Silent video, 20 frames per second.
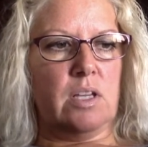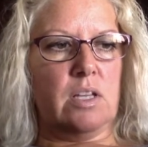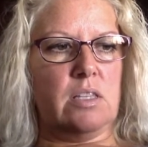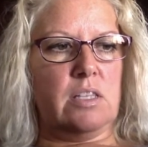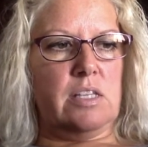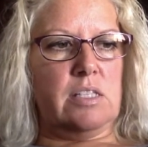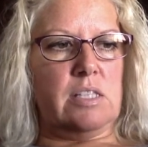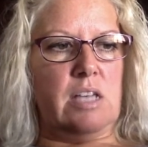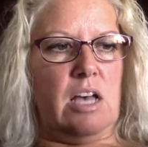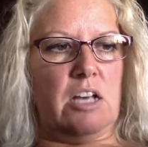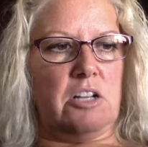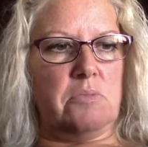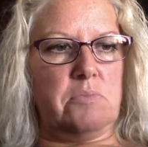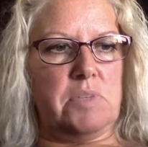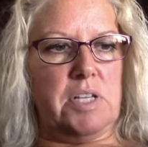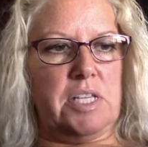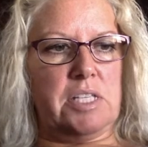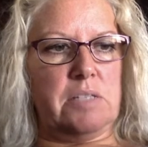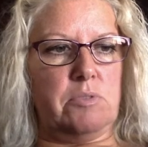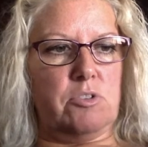These autumn
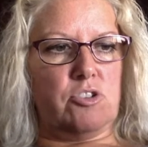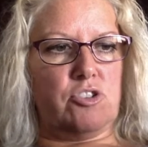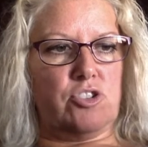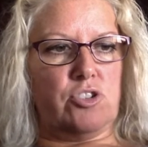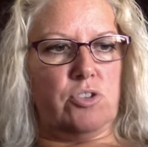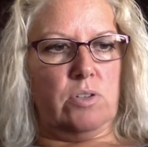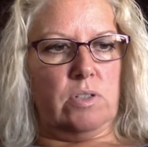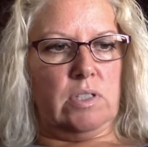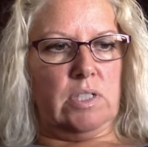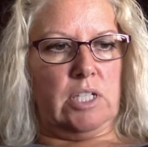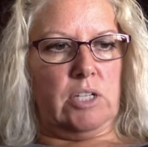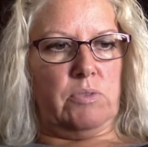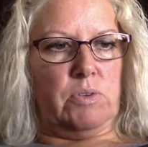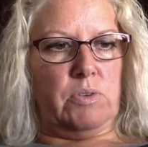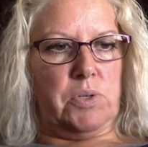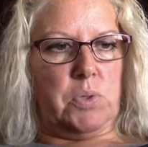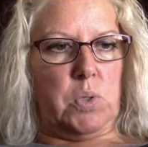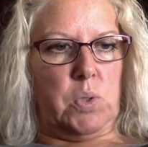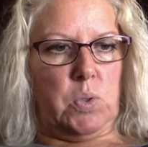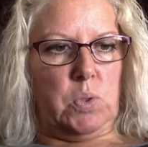days will shorten and grow
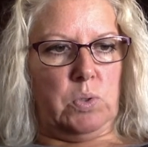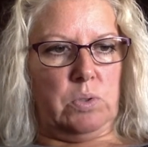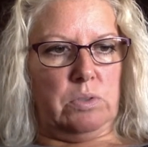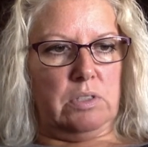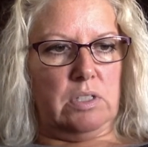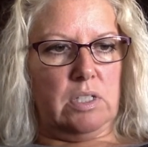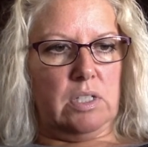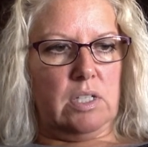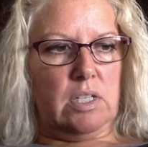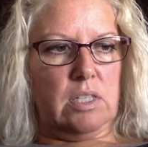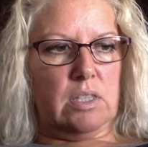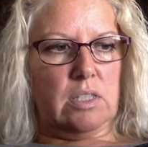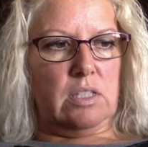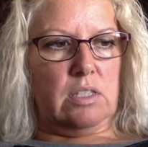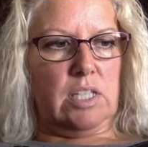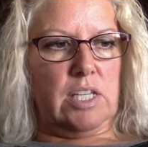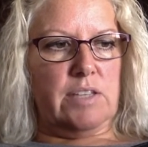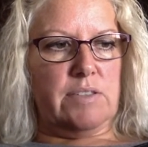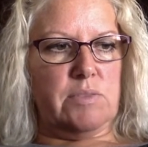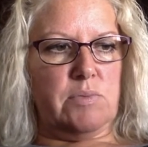cold. The
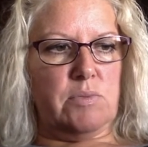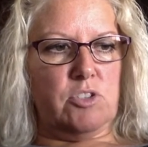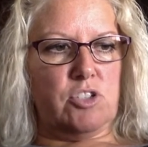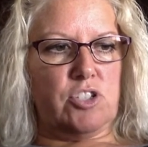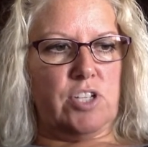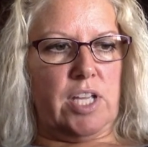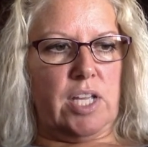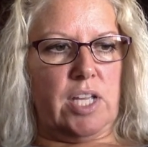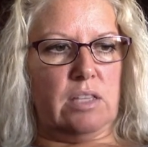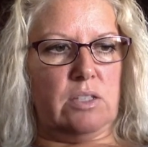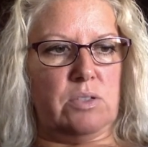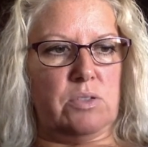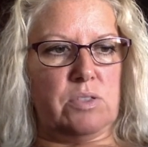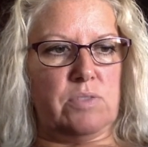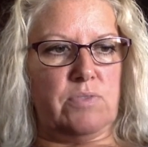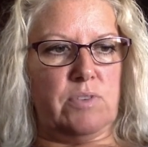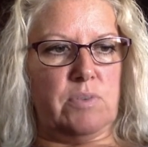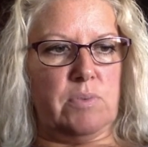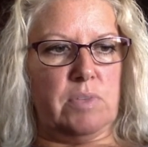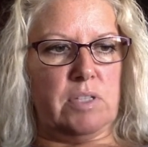leaves will shake loose
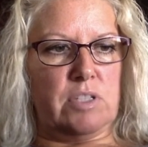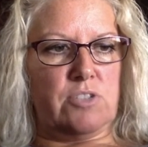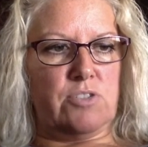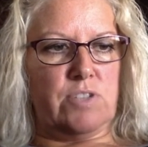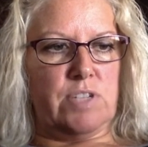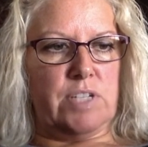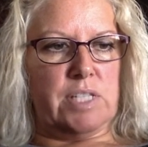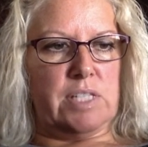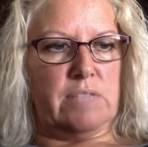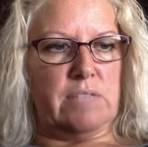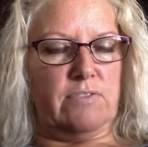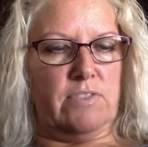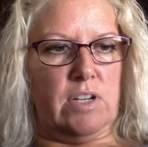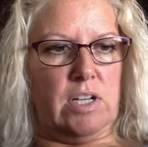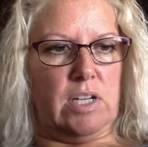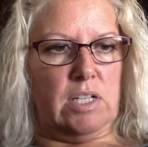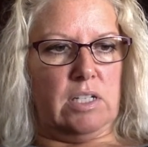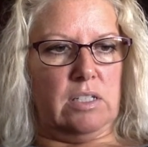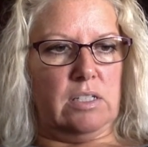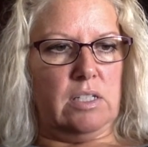from the trees and
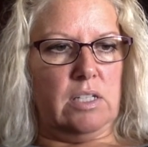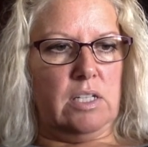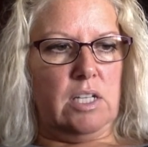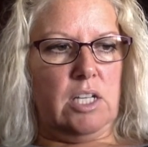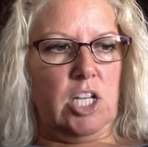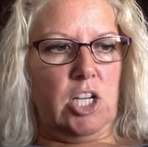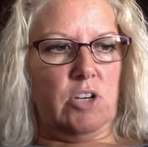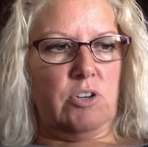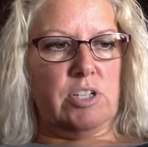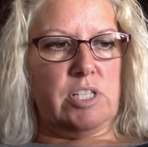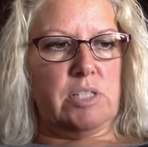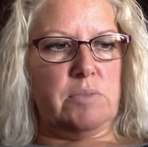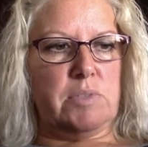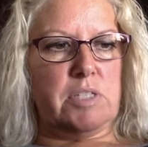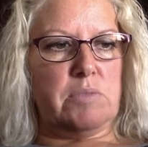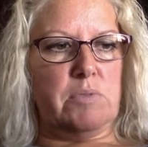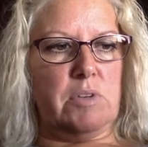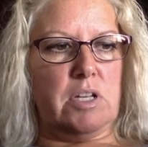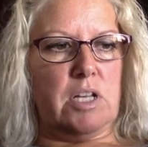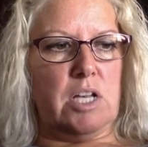fall. Christmas
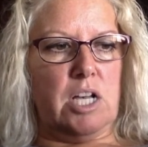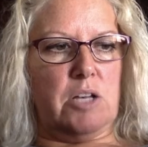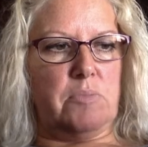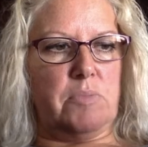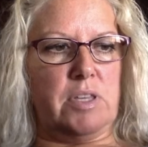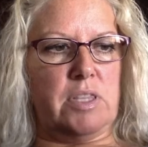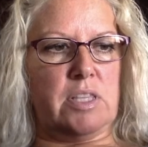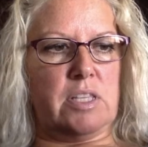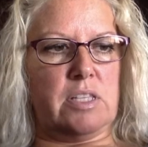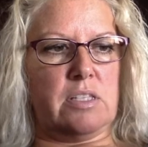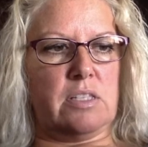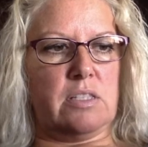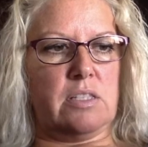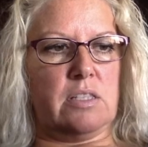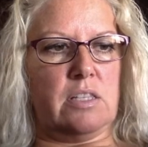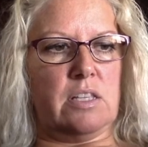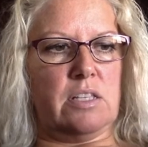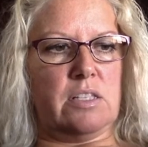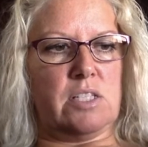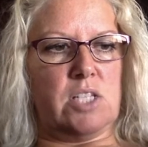will come and
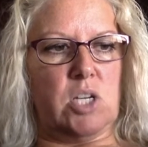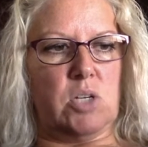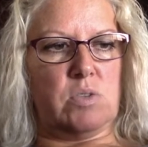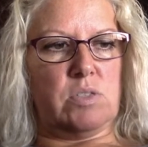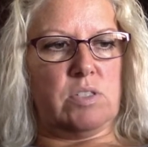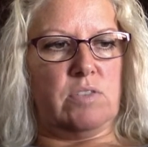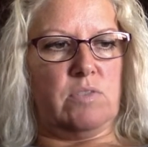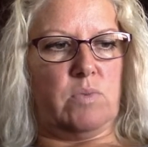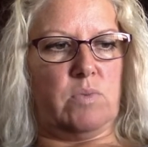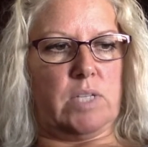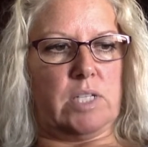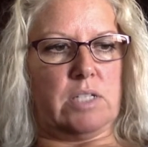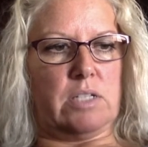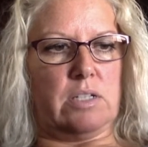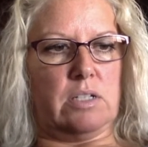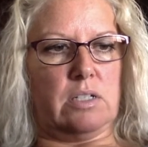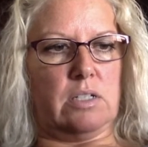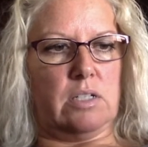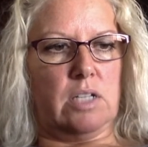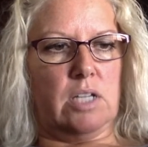the snows of
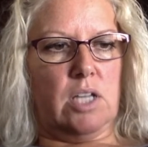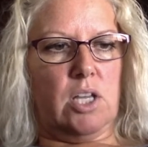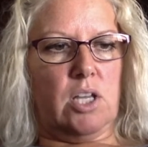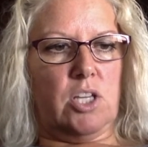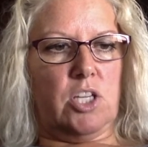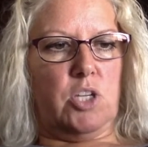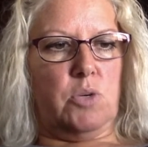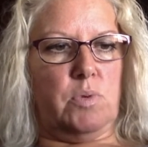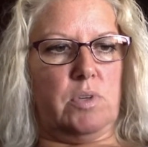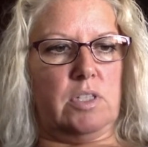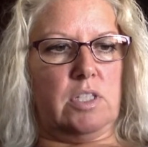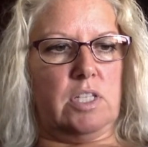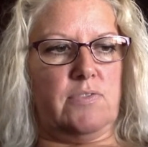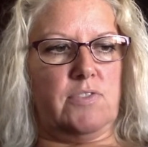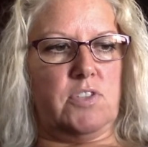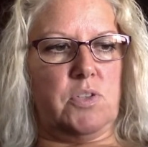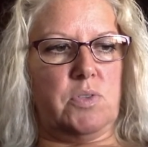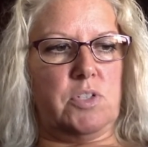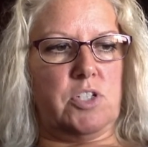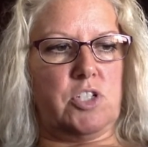winter. You will live
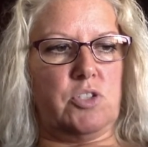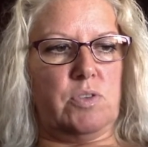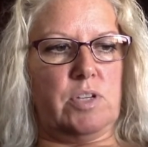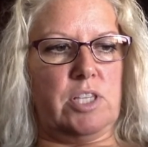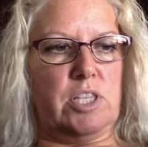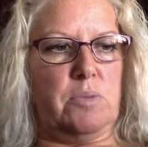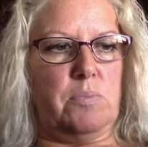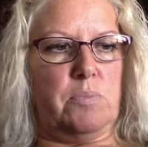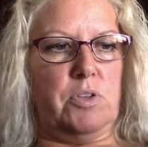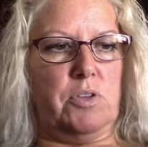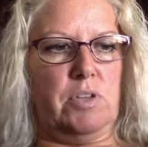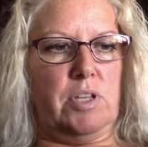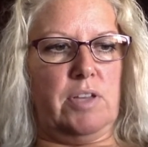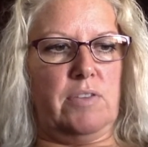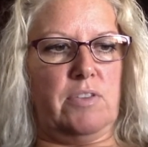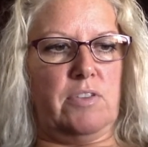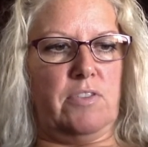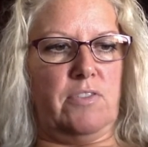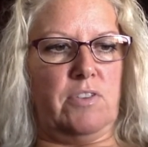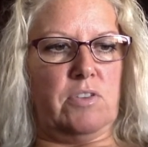to enjoy the beauty of
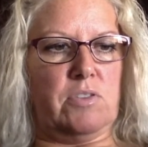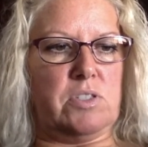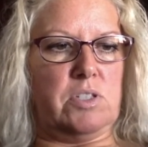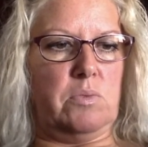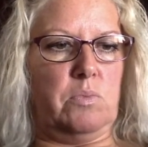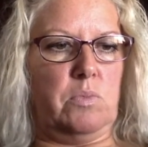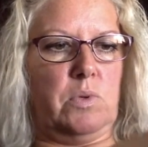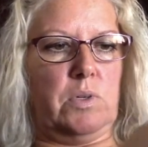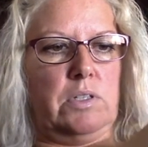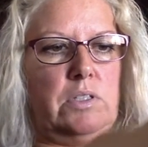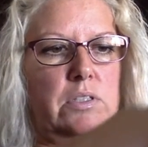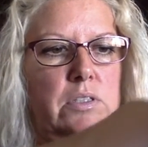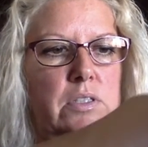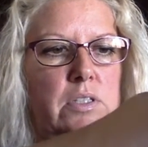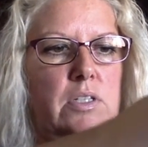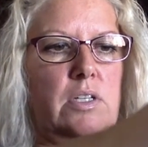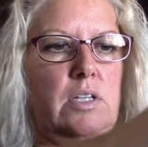the frozen world.